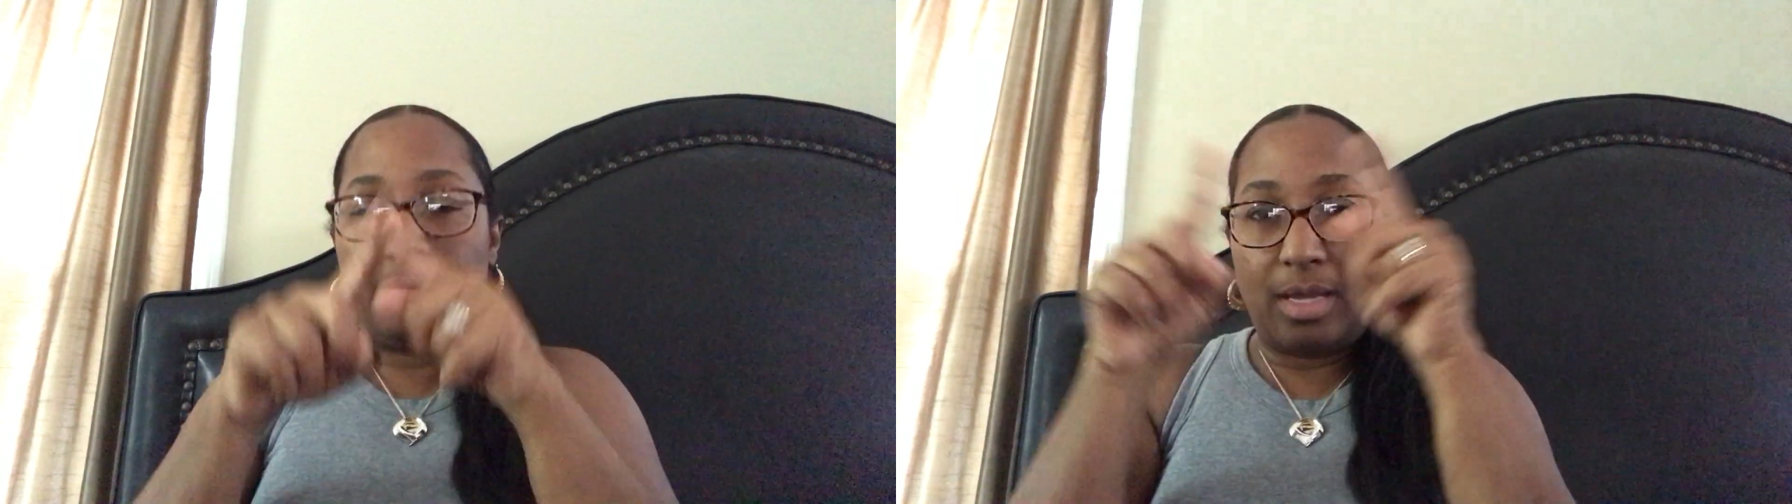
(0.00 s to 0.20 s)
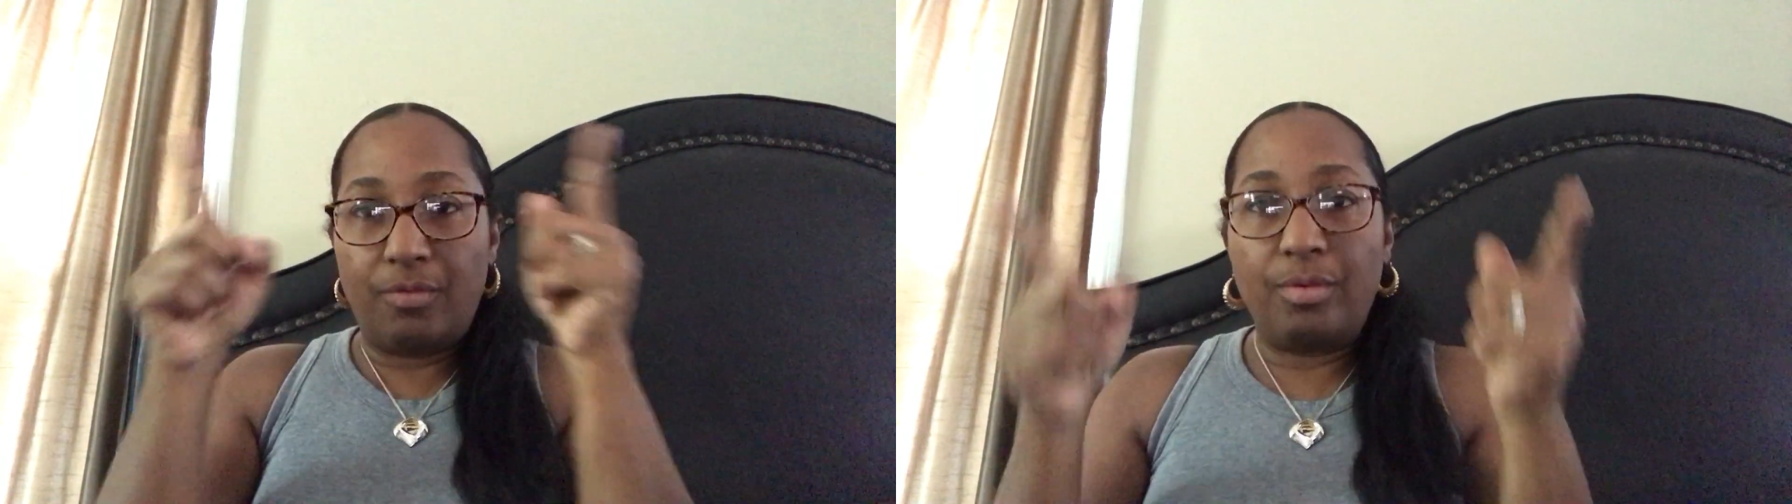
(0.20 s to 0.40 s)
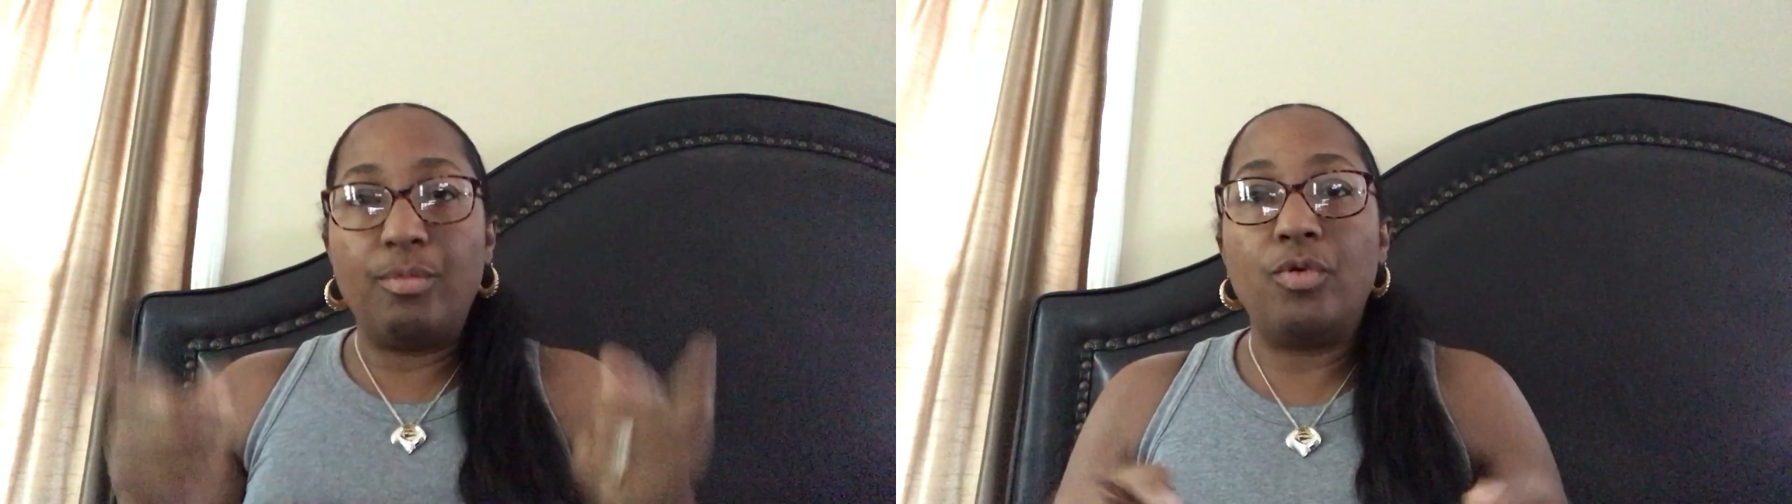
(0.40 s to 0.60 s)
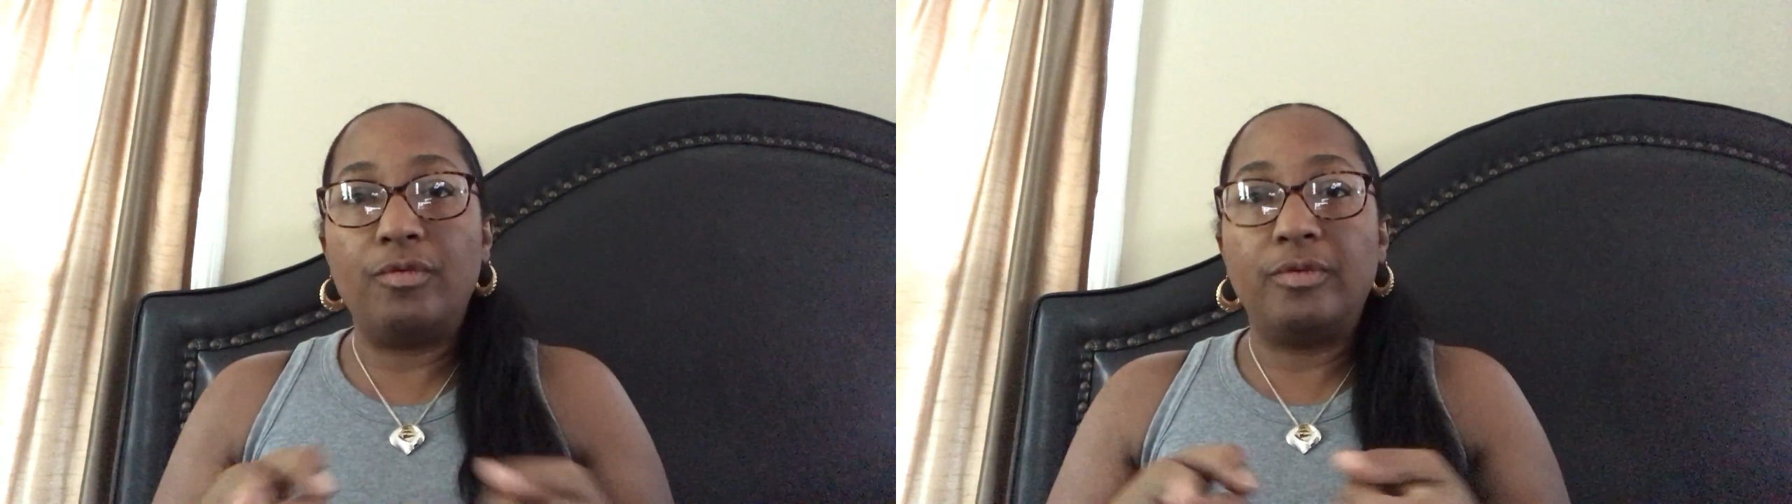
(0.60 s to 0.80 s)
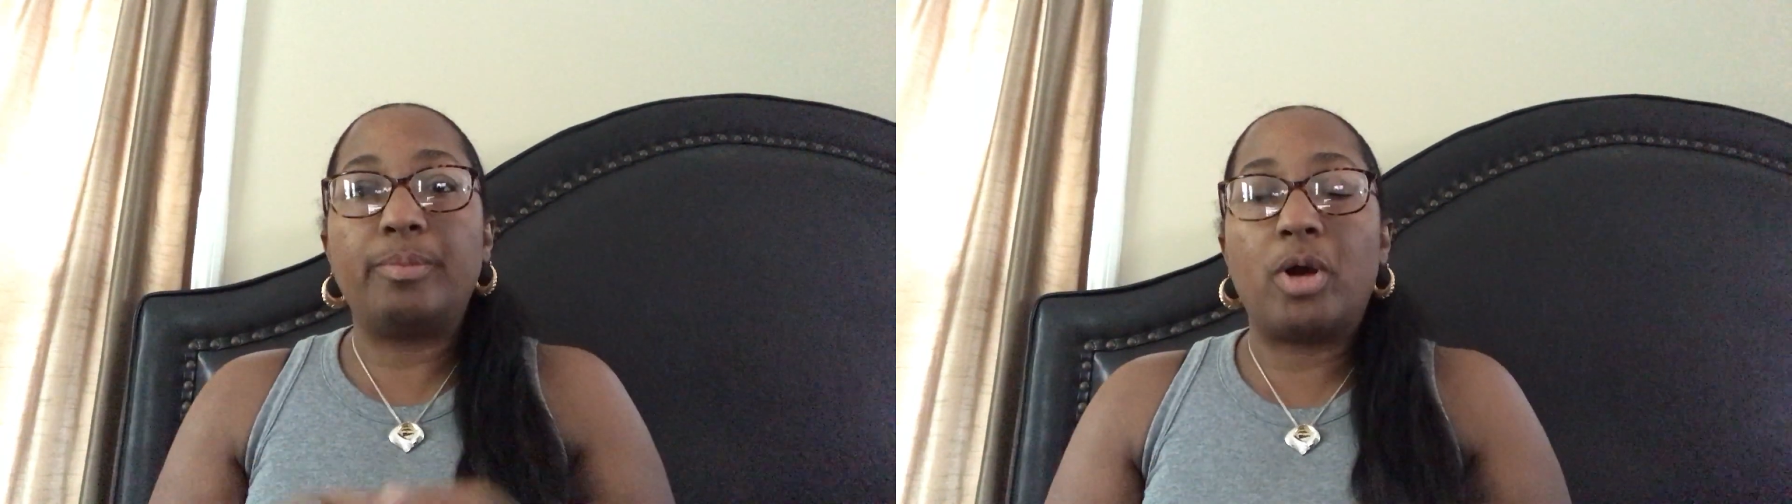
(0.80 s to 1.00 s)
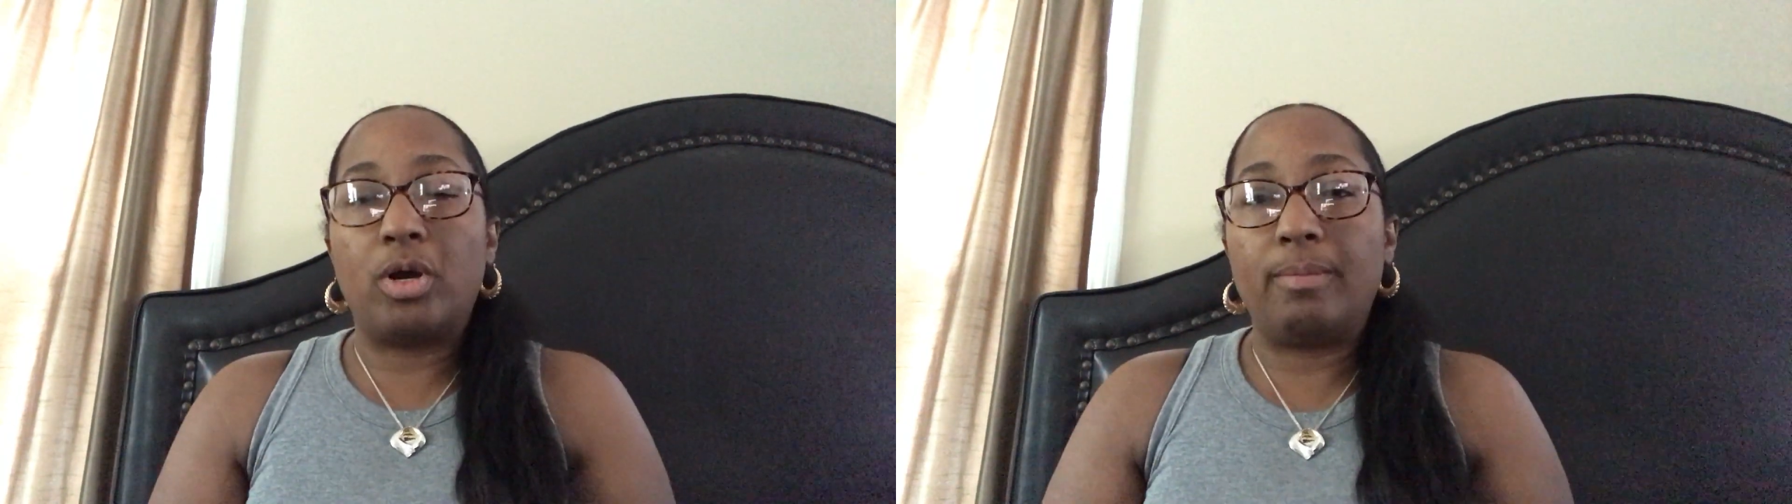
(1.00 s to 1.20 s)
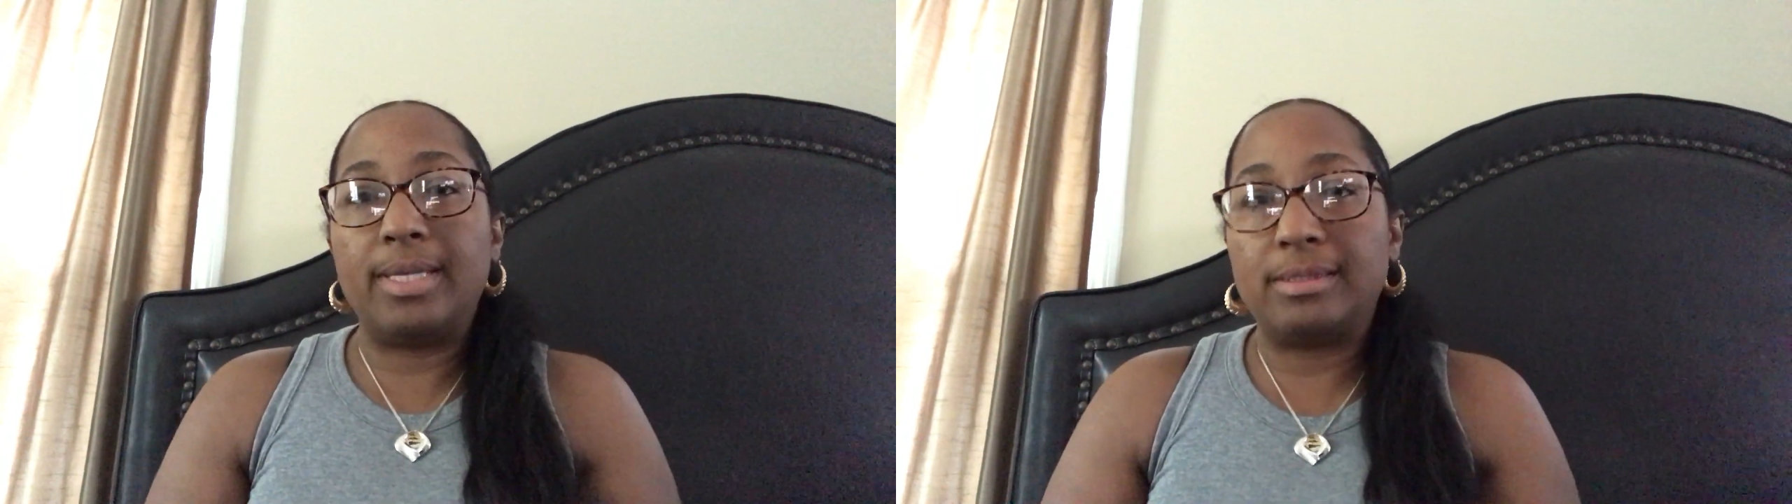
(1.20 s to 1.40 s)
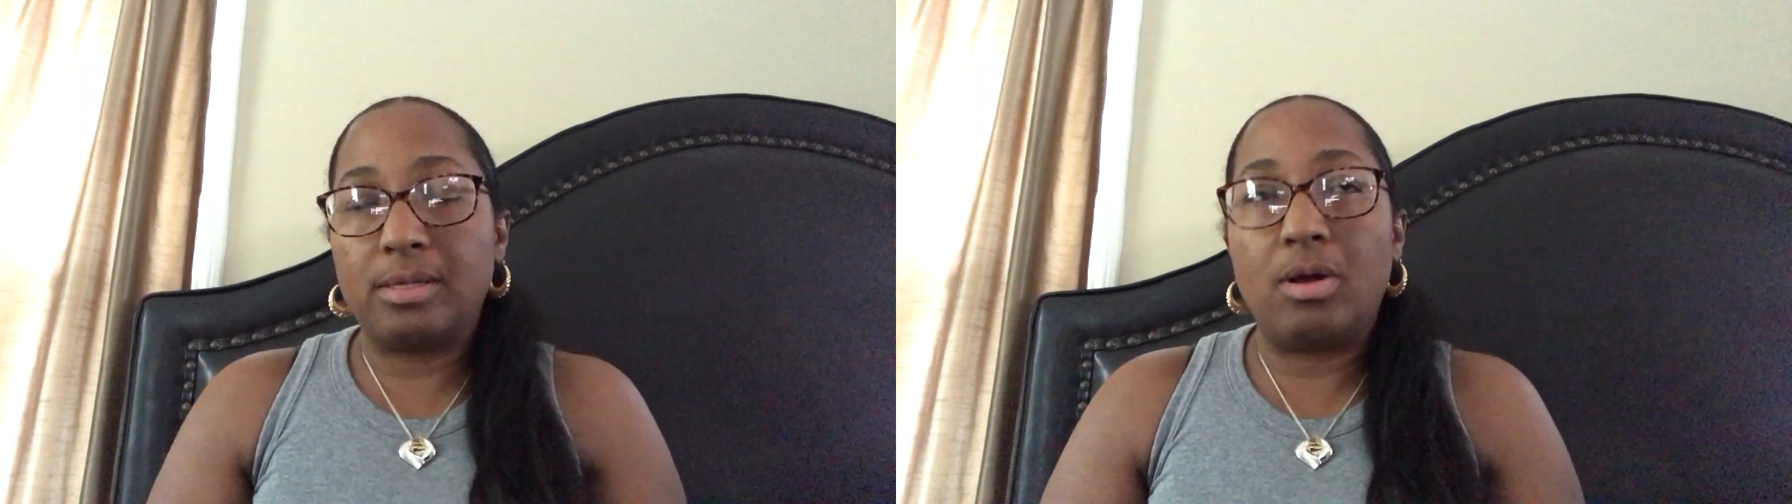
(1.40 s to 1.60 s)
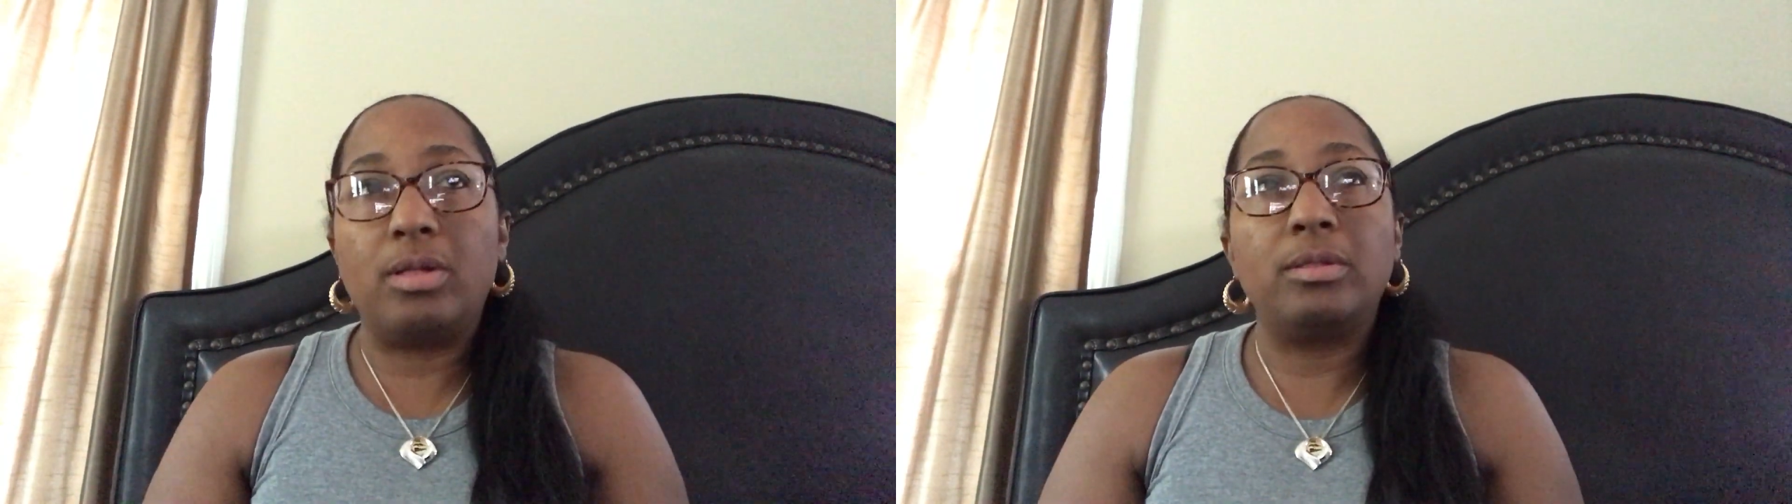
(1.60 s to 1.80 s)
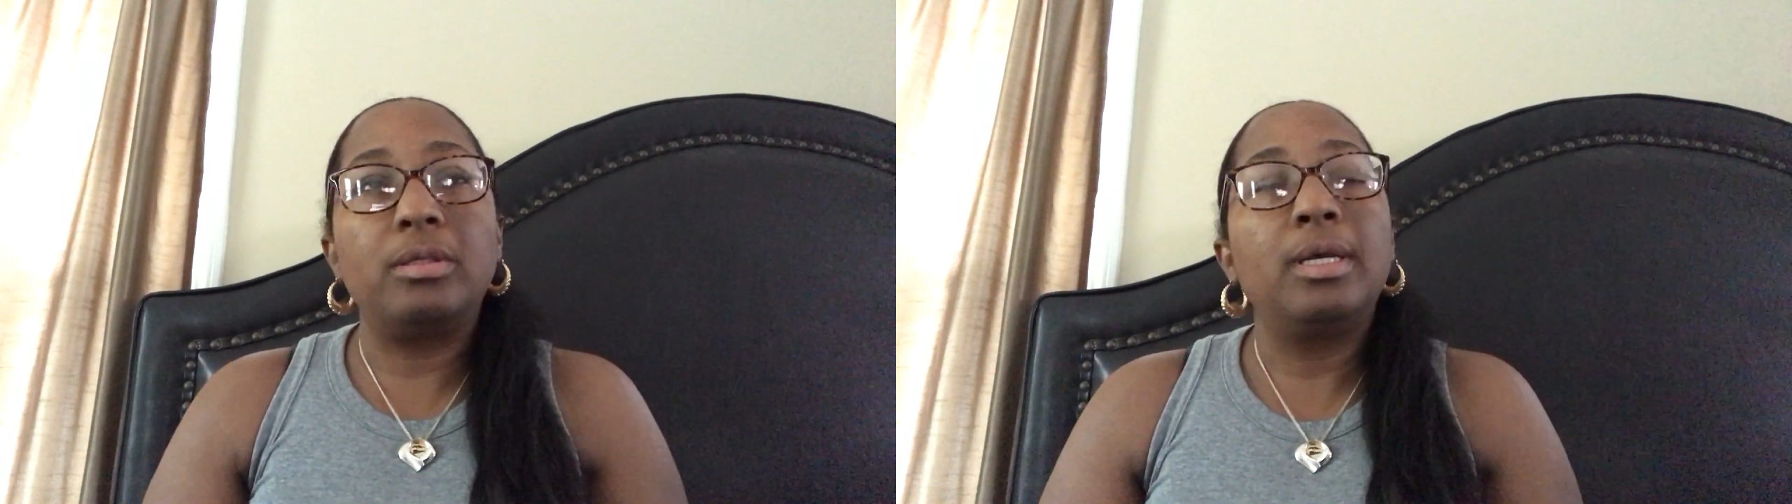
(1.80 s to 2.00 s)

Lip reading: they removed part of my skull